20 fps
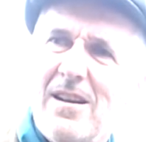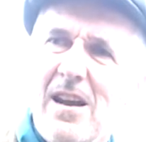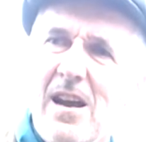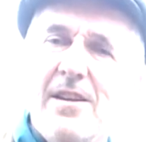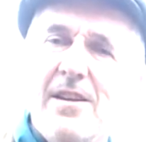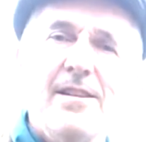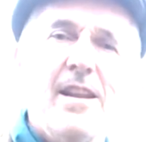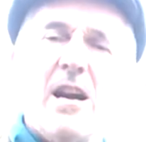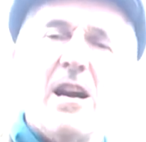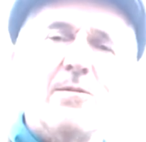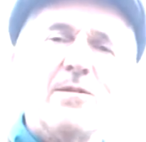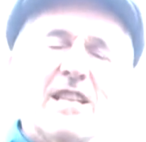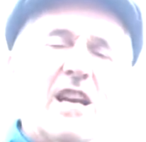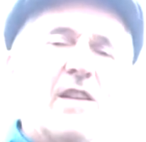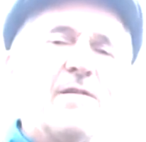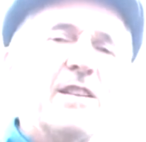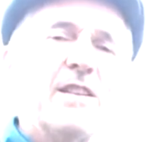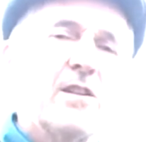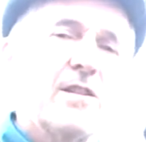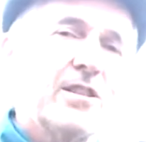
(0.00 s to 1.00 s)
No,
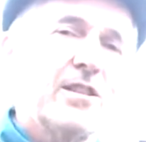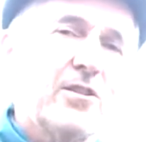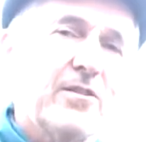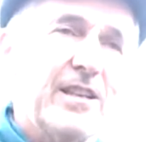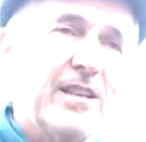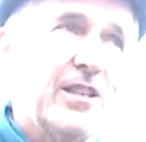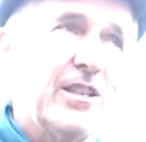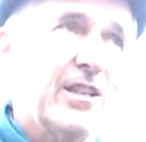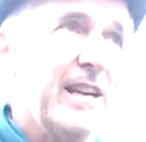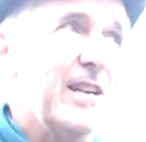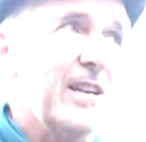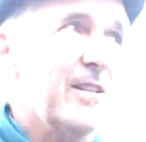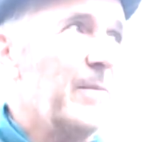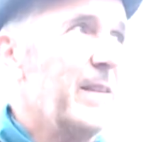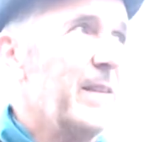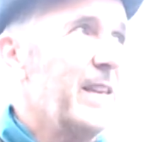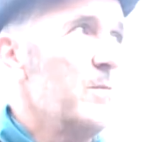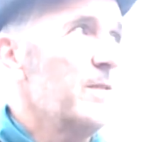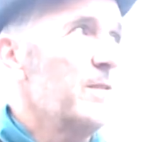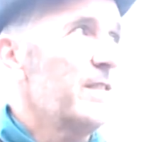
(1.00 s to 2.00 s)
it was definitely not.
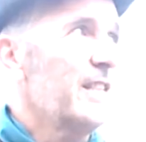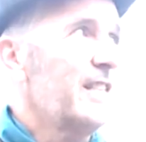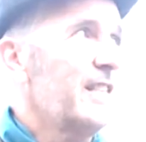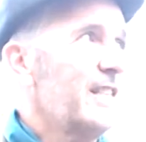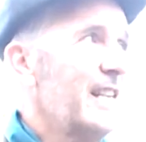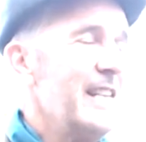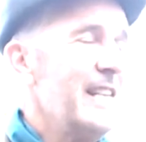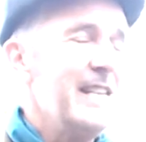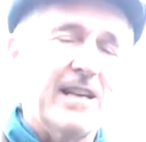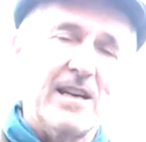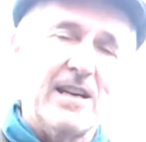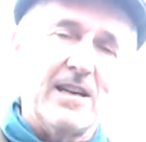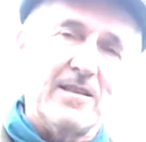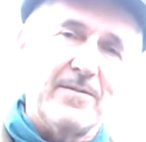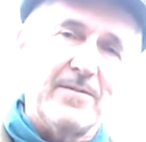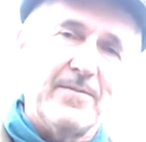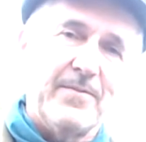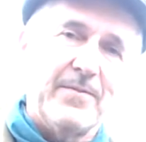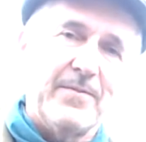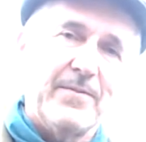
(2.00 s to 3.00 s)
It was a
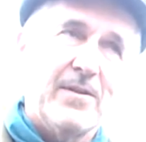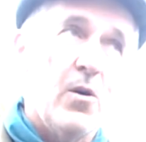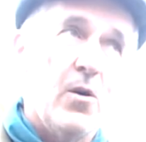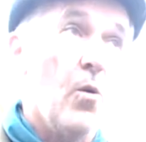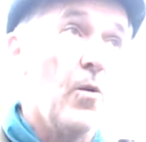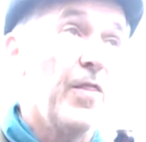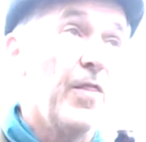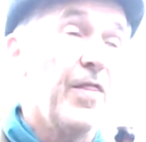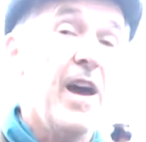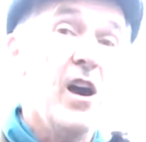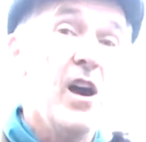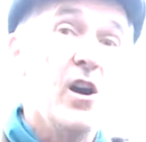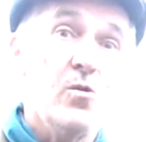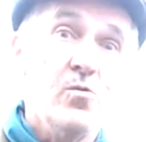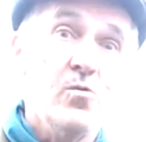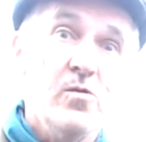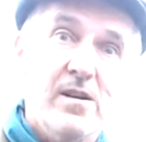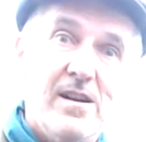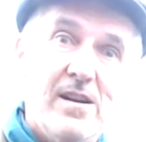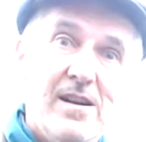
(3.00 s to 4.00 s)
seagull. Oh.
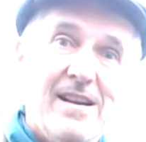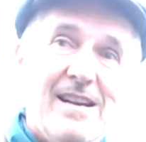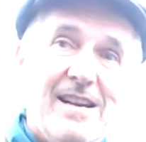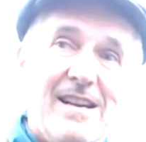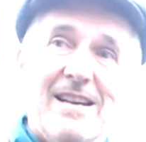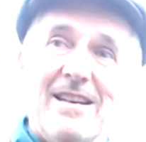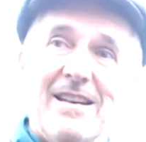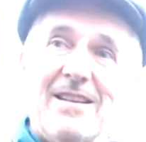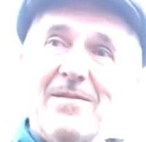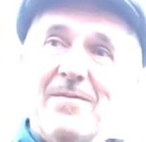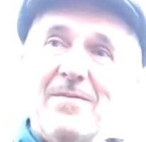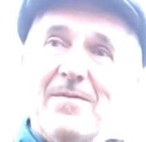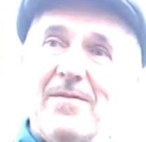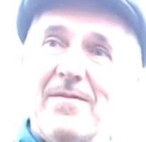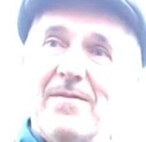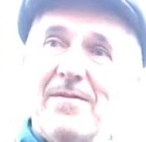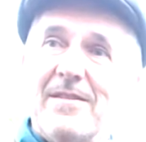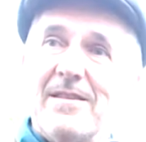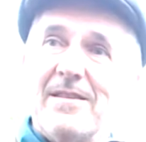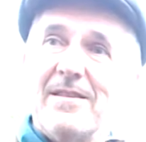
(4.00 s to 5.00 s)
No, not there.
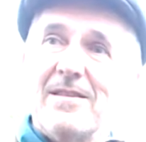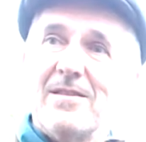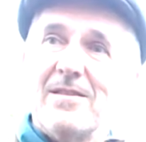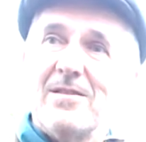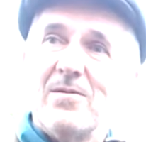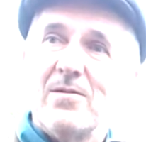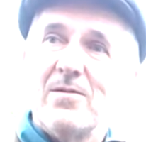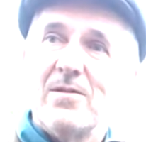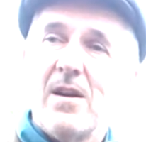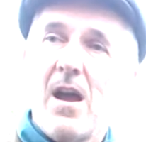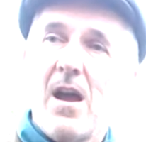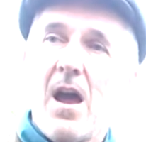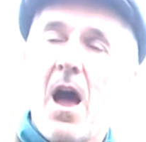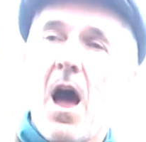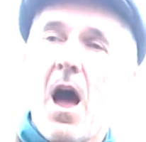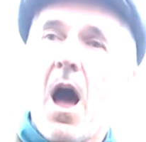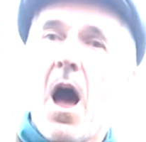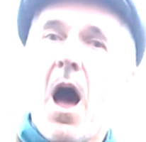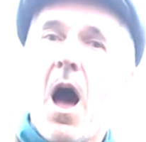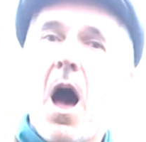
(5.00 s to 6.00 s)
There. The at
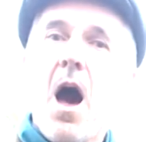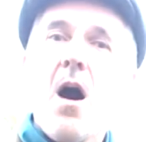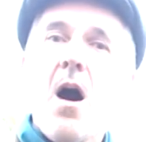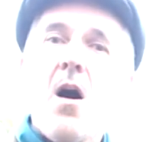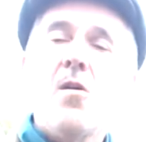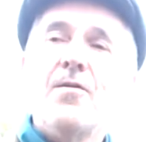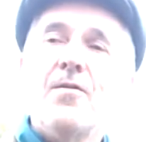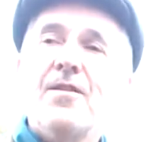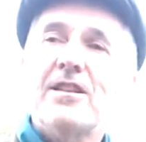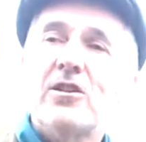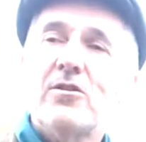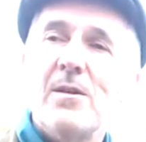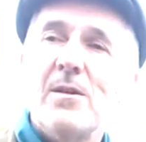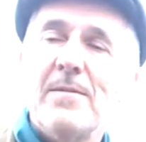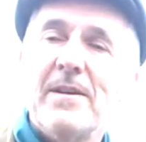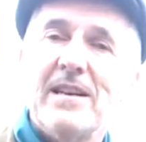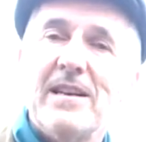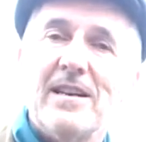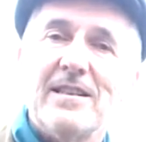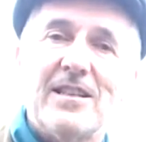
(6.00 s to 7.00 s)
night. Oh, the
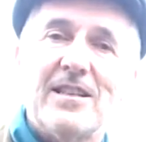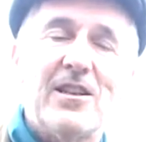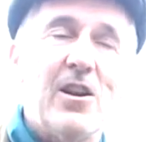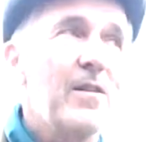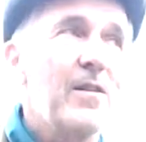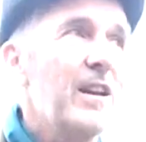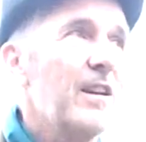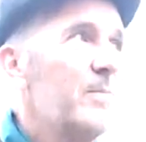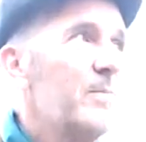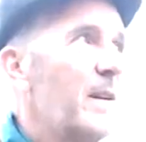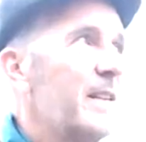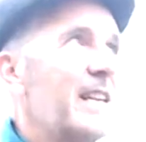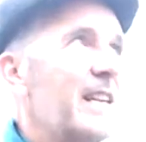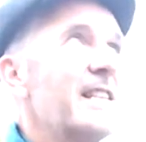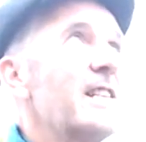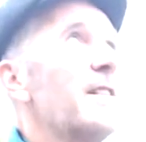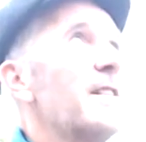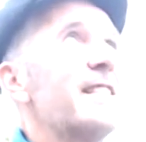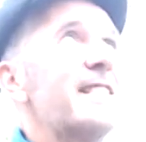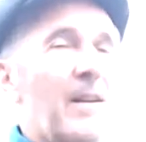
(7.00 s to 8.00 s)
screaming at night. Sorry, I say
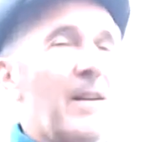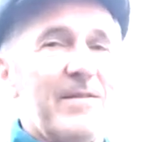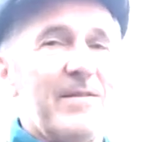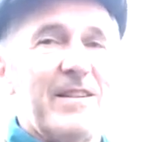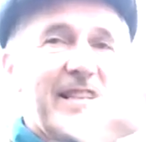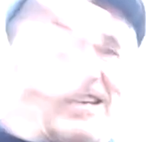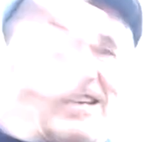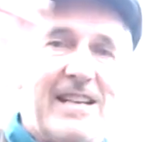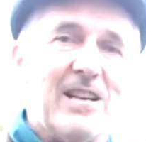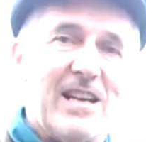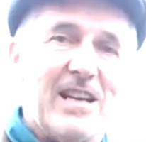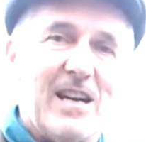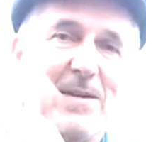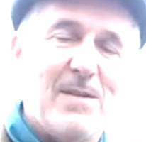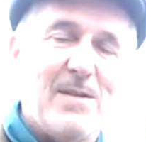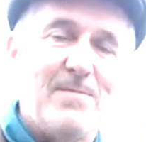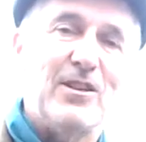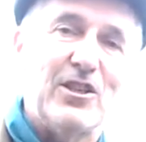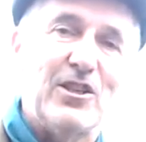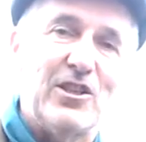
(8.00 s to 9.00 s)
no. That's definitely a seagull. I
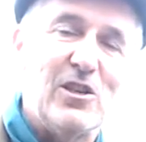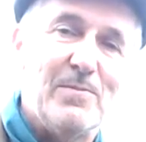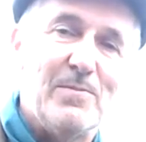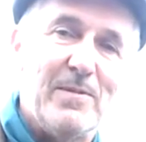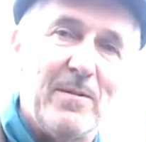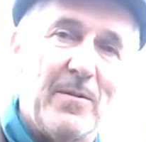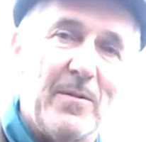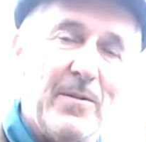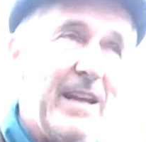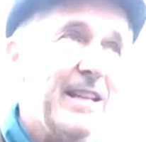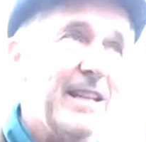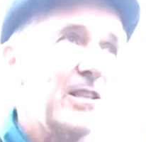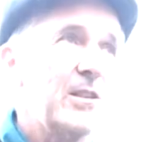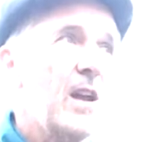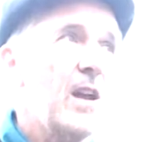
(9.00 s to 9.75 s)
may be stupid on that.